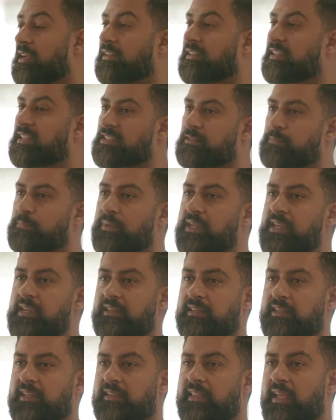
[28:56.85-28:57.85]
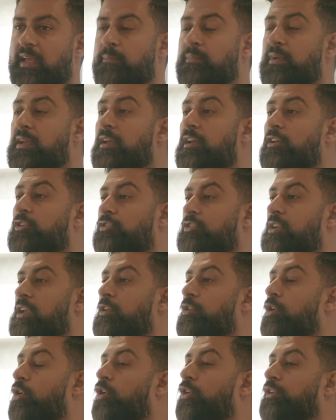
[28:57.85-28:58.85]
to speak to them
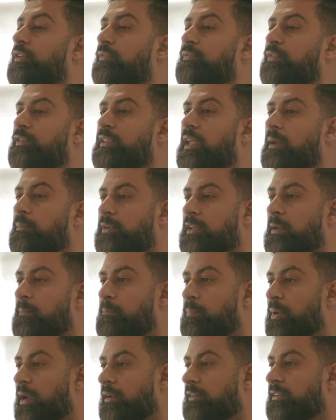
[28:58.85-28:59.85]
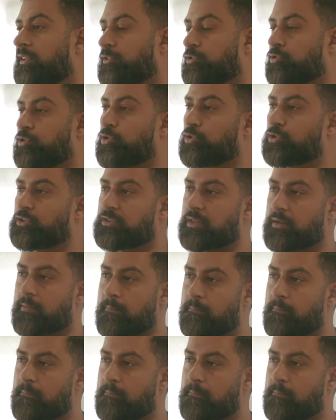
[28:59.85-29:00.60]
in order for them to build the trust